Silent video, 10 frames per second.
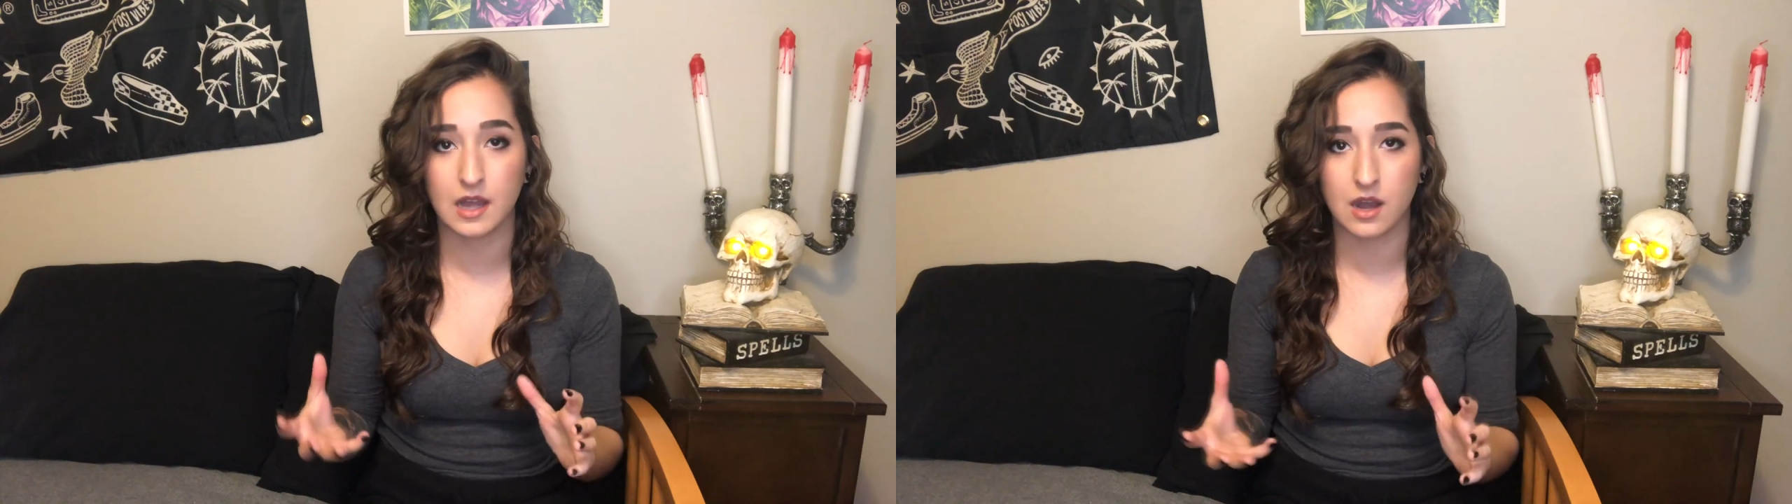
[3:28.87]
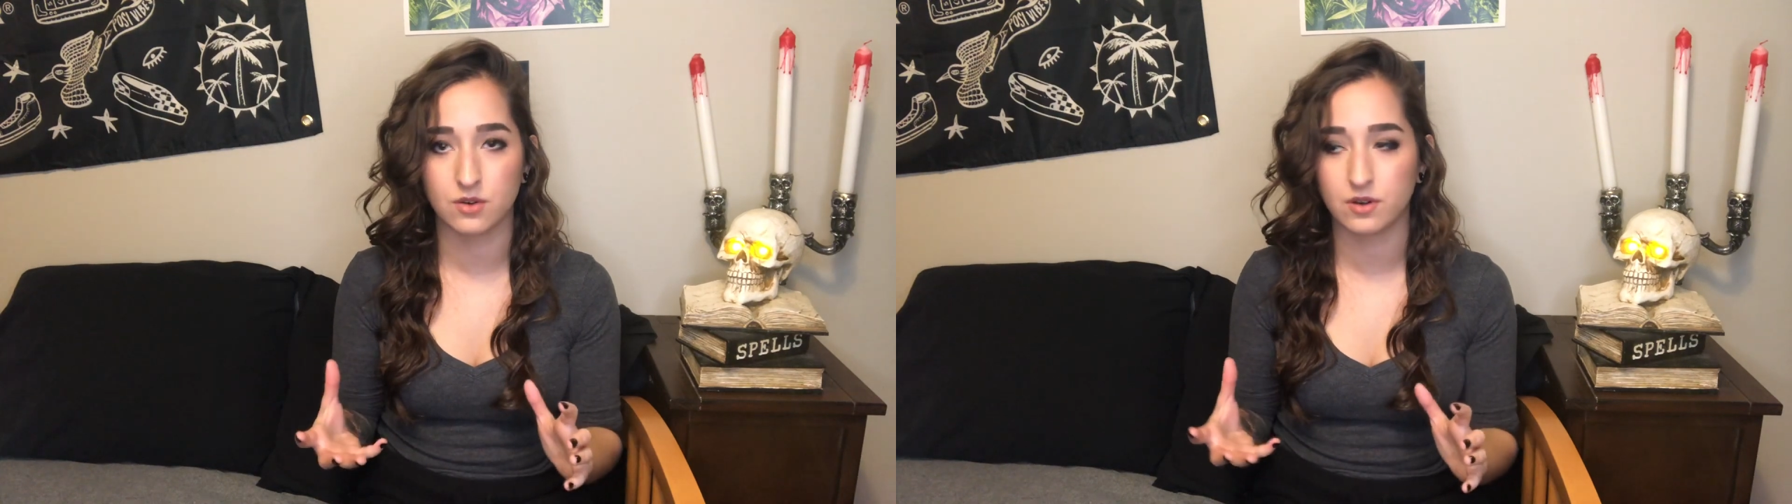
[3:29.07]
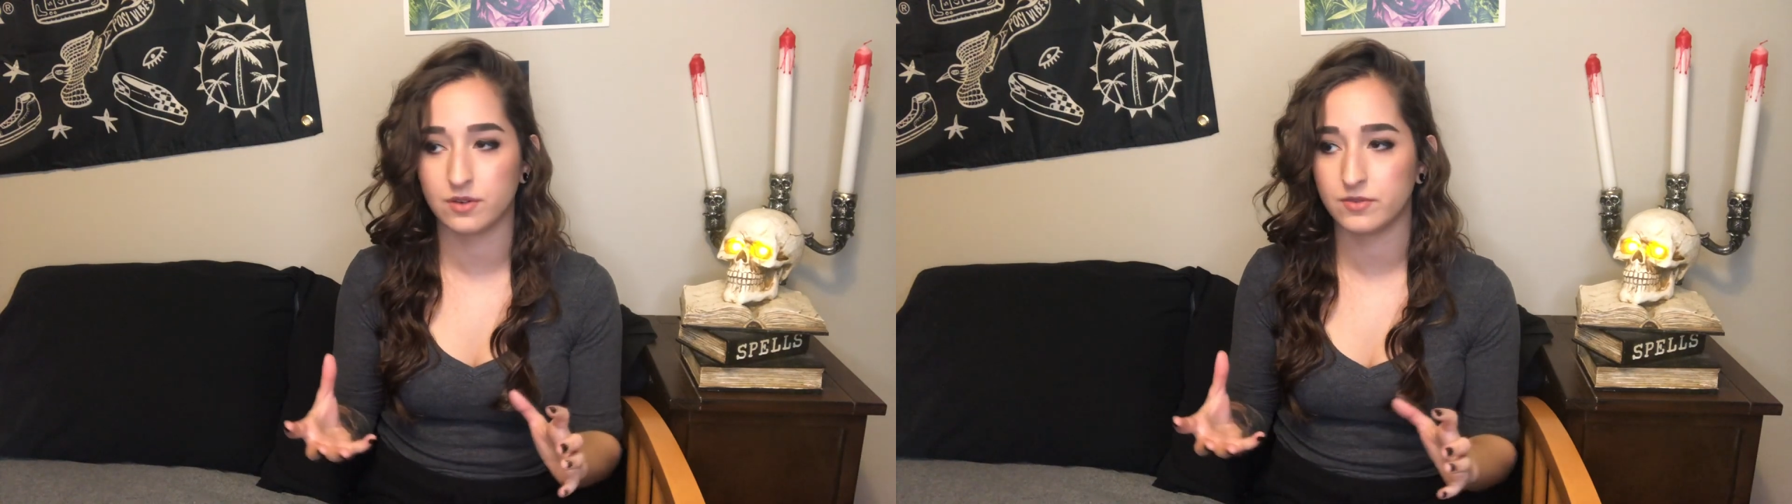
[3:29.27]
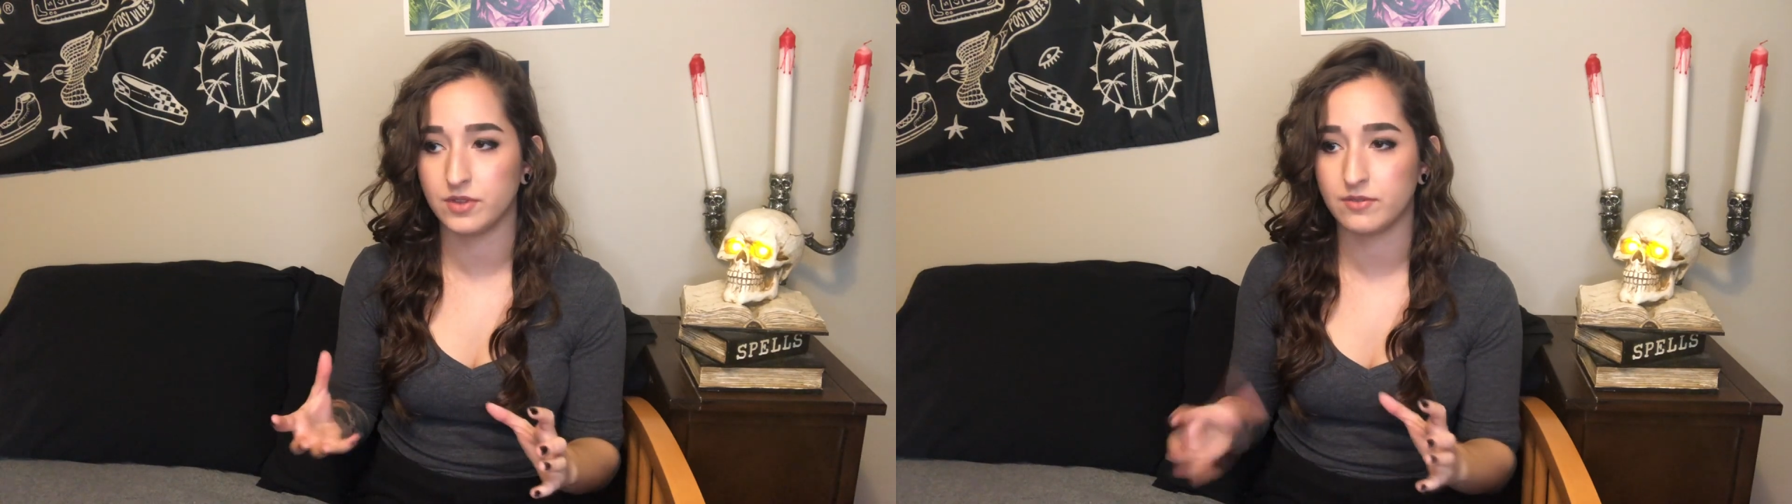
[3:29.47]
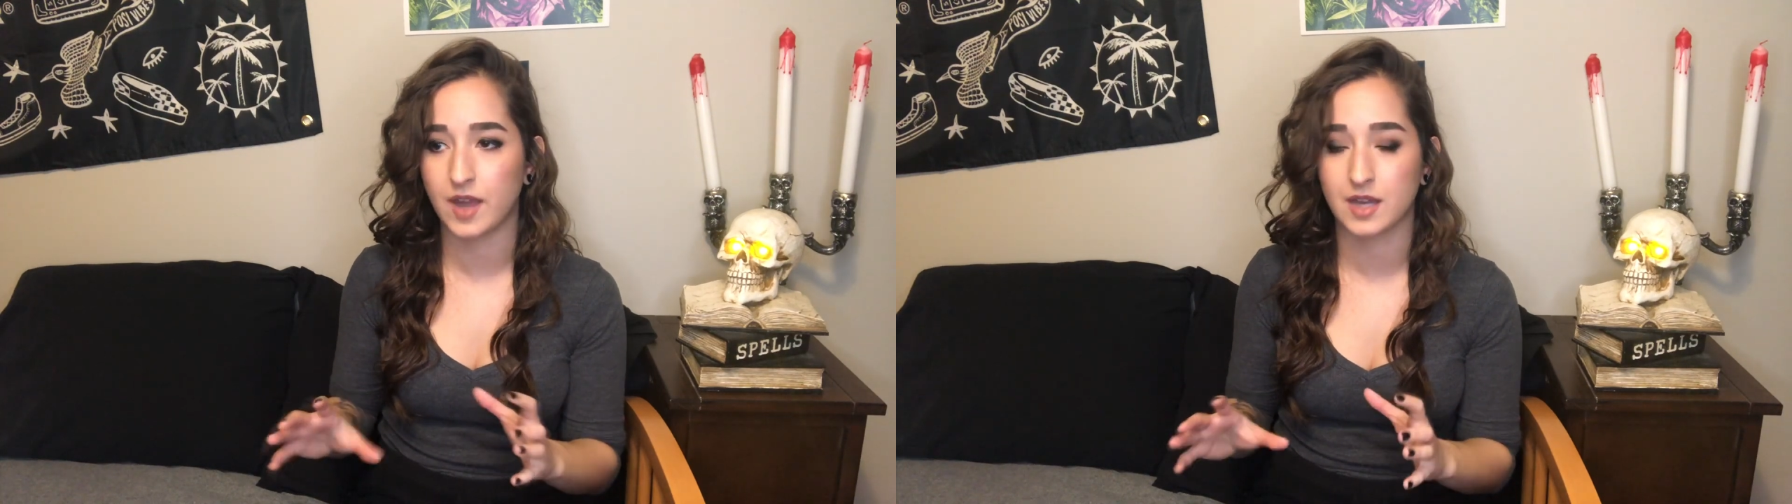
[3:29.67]
out of the
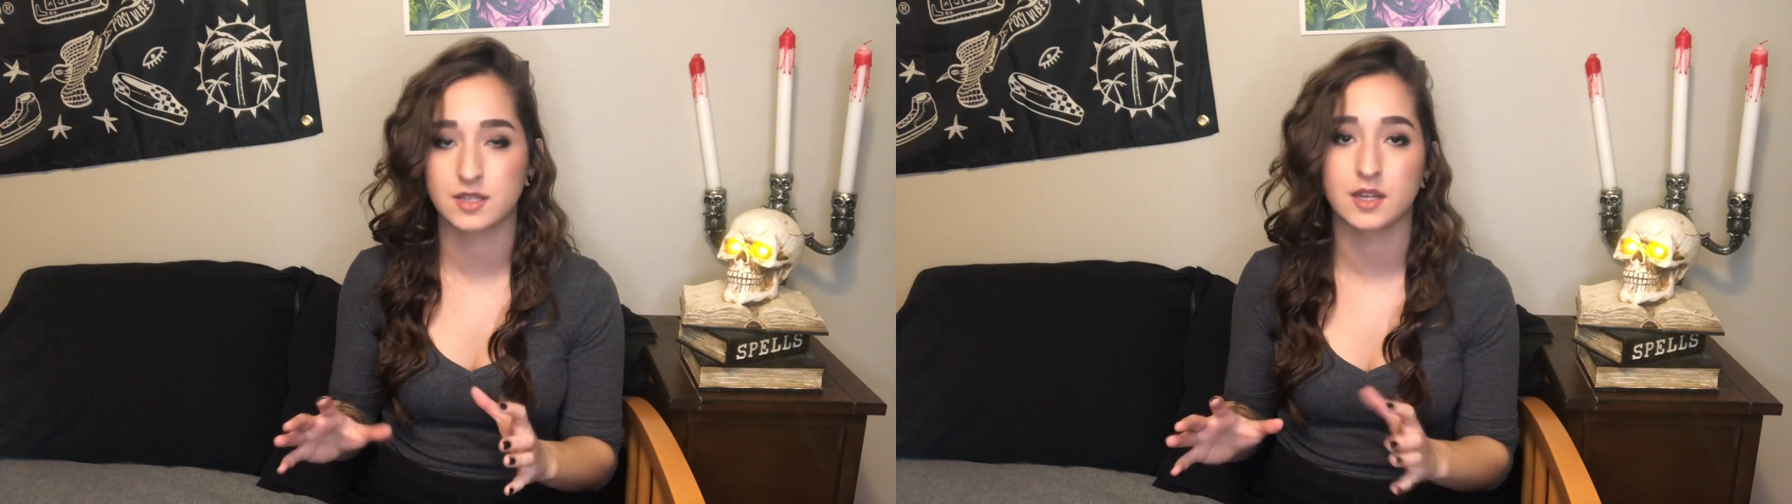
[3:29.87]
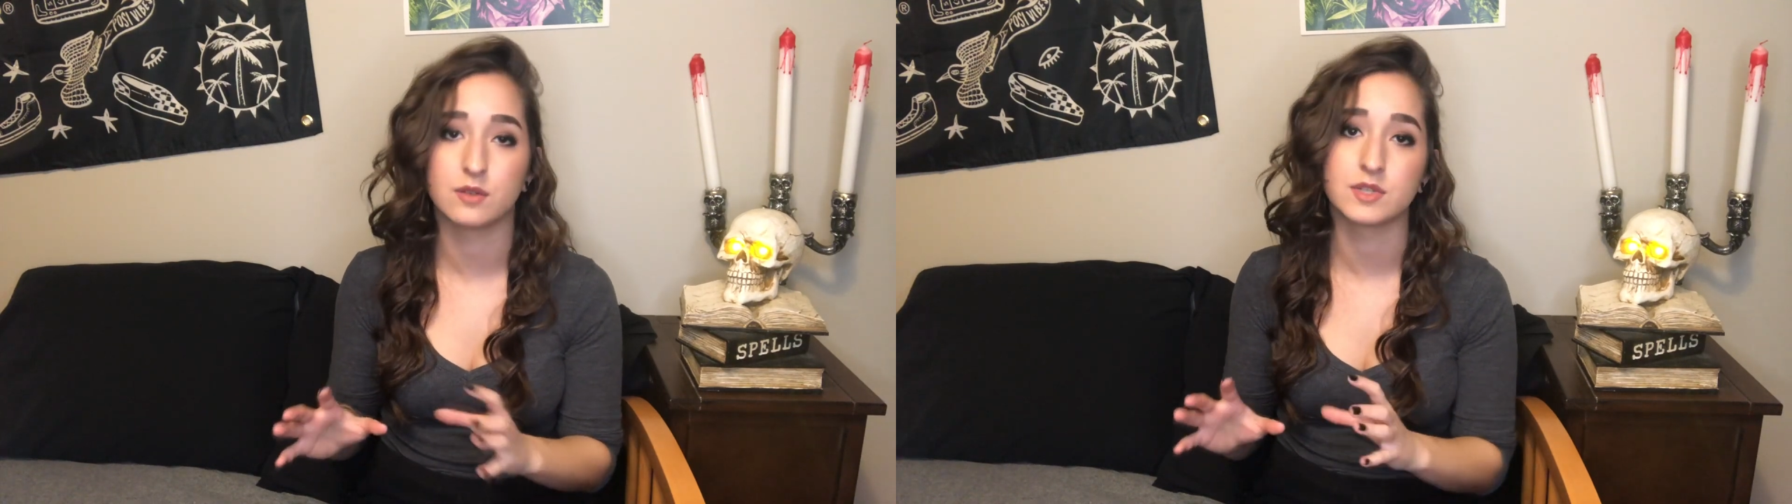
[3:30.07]
fact that it